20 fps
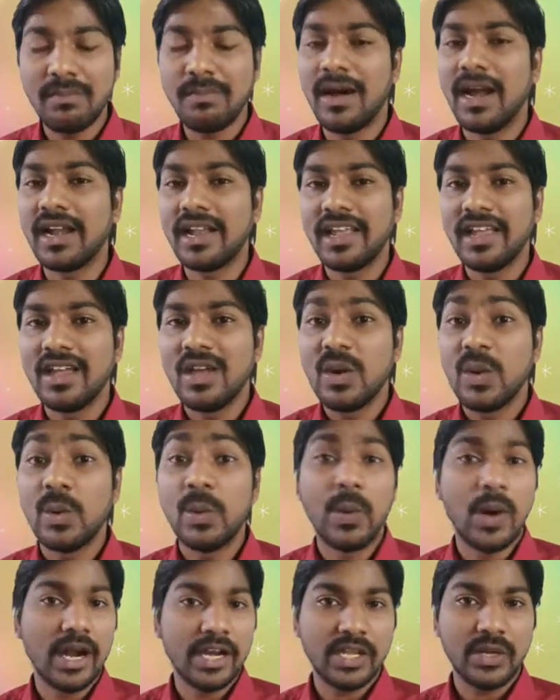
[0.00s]
But
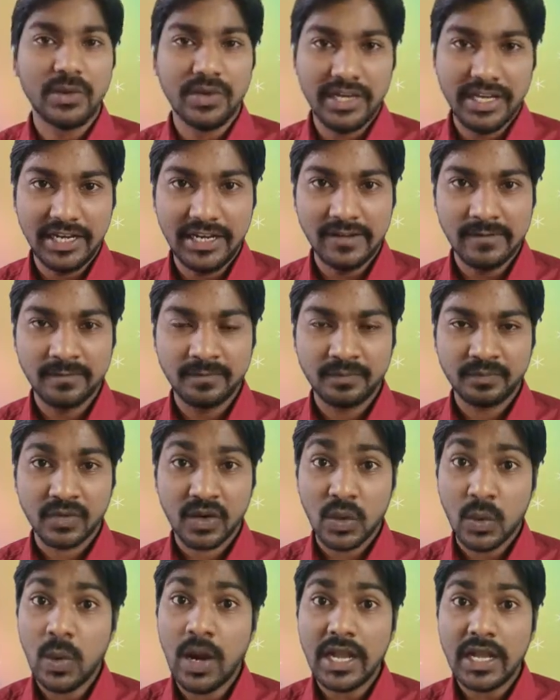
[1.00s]
what you did,
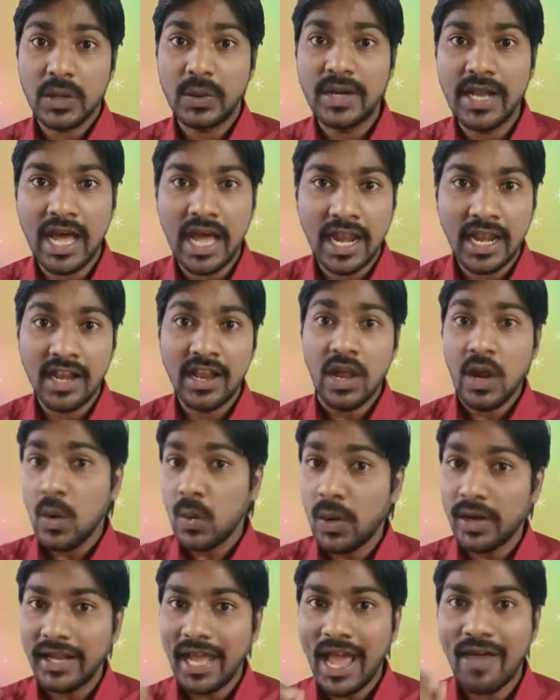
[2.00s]
what you done,
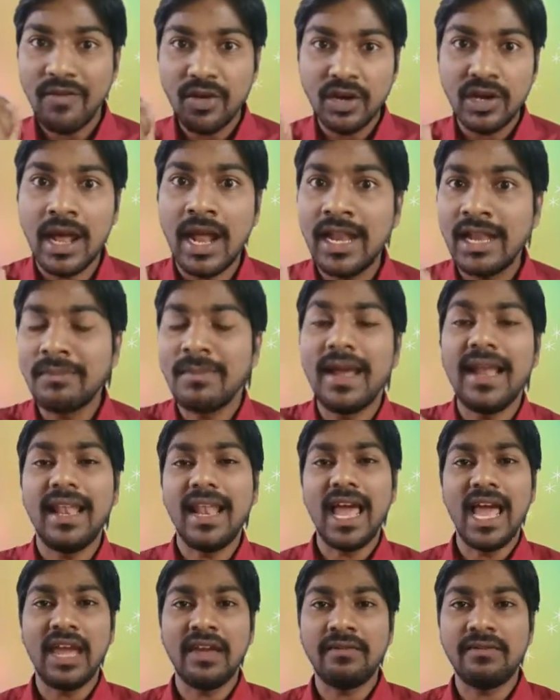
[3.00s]
what have you done in my
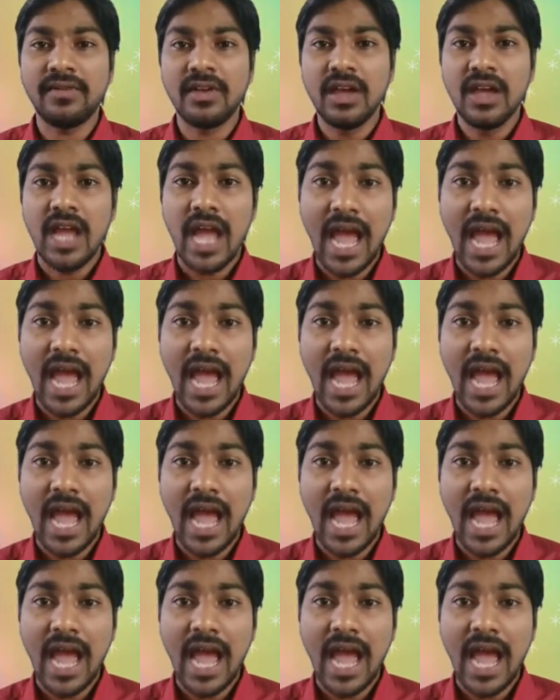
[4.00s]
life?